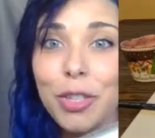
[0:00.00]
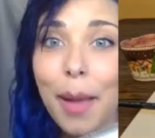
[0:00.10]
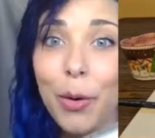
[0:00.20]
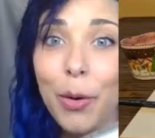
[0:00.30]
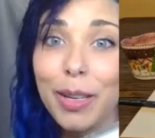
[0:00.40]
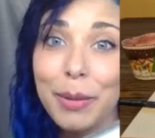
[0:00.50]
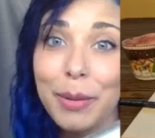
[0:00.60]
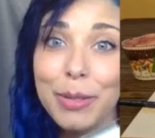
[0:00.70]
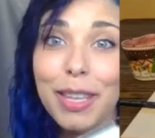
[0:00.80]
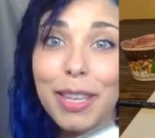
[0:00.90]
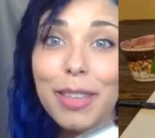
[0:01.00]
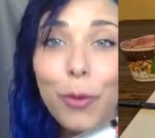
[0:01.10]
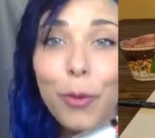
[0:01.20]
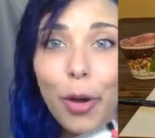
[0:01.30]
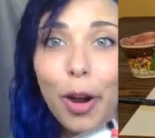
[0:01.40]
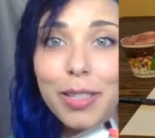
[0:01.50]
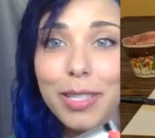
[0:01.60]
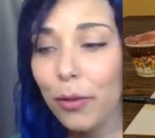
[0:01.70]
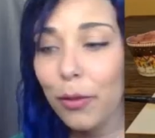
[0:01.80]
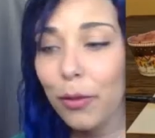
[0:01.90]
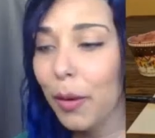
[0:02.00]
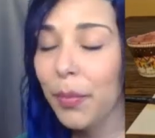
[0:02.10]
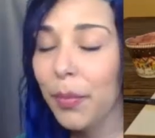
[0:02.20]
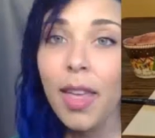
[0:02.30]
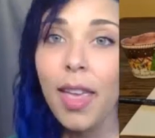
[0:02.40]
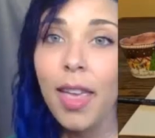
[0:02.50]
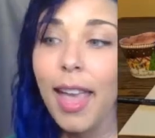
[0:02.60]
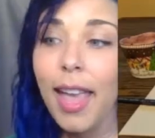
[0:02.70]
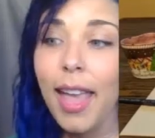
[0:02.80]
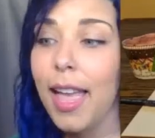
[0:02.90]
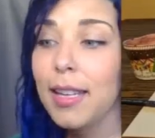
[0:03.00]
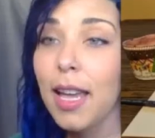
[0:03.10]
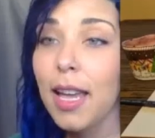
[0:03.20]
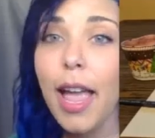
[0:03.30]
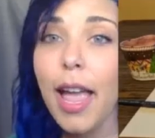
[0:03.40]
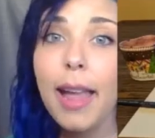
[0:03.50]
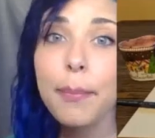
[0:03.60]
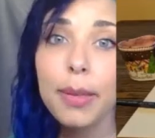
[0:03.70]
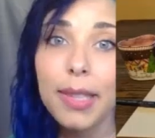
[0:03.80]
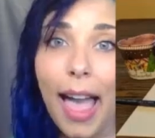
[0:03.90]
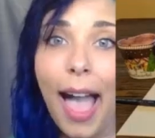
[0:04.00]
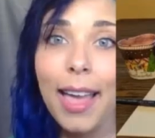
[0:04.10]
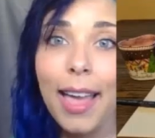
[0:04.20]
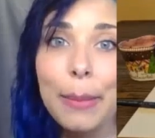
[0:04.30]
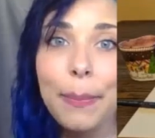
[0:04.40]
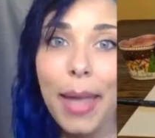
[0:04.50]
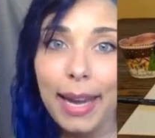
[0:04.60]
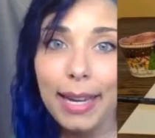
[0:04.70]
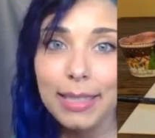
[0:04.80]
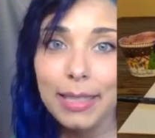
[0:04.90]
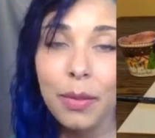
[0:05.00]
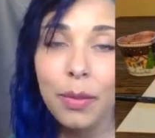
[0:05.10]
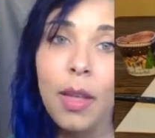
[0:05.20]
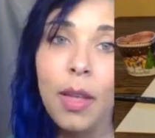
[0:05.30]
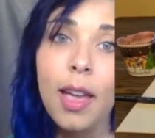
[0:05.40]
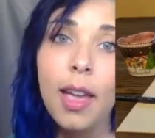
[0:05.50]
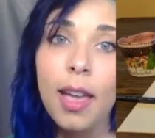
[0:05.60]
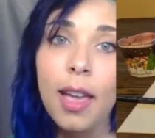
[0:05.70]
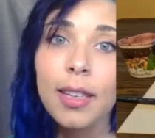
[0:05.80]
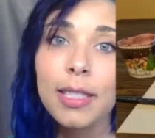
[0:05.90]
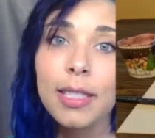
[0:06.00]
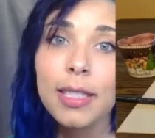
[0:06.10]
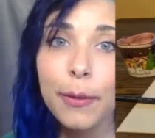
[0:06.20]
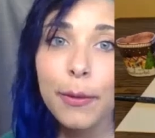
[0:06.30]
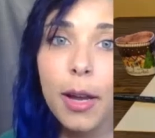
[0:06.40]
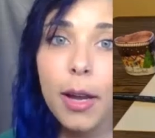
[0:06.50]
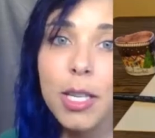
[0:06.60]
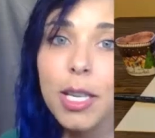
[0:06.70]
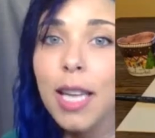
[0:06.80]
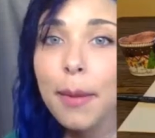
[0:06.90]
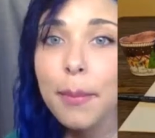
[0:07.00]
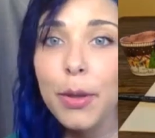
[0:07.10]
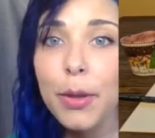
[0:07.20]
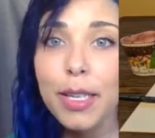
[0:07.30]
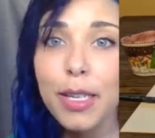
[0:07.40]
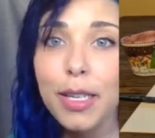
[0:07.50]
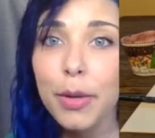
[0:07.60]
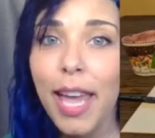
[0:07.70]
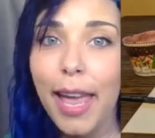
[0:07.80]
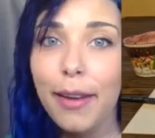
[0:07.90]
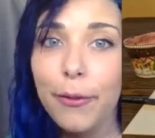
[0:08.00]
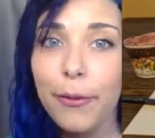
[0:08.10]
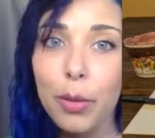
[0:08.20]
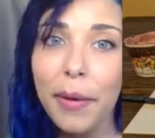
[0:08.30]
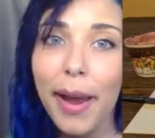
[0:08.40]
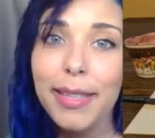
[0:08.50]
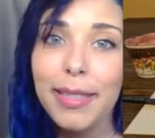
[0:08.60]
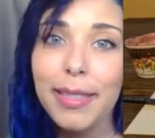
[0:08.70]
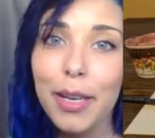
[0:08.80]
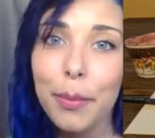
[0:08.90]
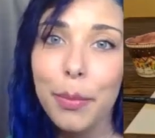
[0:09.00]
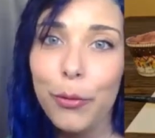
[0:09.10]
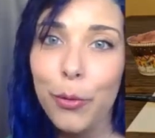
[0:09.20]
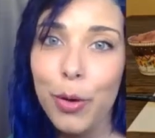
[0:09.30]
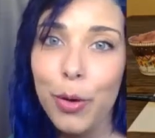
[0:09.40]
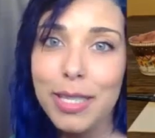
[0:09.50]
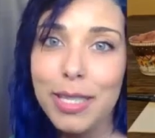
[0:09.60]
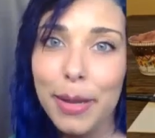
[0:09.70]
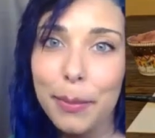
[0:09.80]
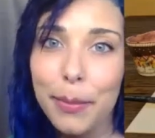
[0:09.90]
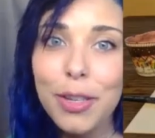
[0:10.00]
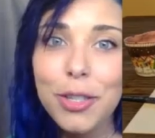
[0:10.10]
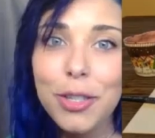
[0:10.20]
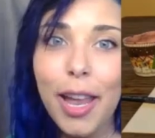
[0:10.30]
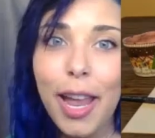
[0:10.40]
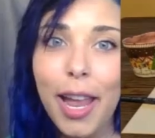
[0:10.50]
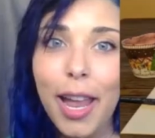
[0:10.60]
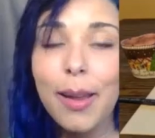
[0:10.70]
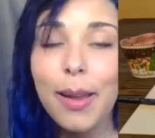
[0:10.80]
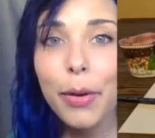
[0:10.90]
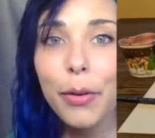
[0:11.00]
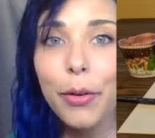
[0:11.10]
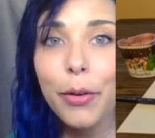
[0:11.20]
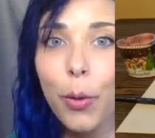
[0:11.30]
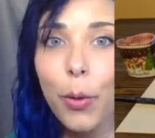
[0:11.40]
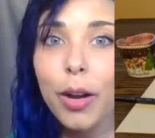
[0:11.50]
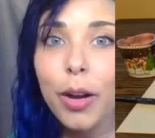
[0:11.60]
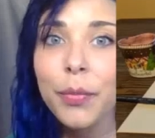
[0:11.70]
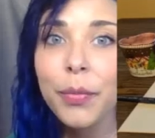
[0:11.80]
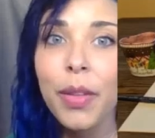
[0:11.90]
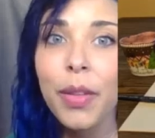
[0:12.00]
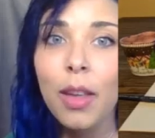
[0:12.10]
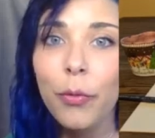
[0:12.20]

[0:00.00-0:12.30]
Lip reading: which I'm going to be using the Folk Art Silver, and a black paint. Today for brushes, I'm using a number 10 Full Bright, a number 4 stippling brush, a number 4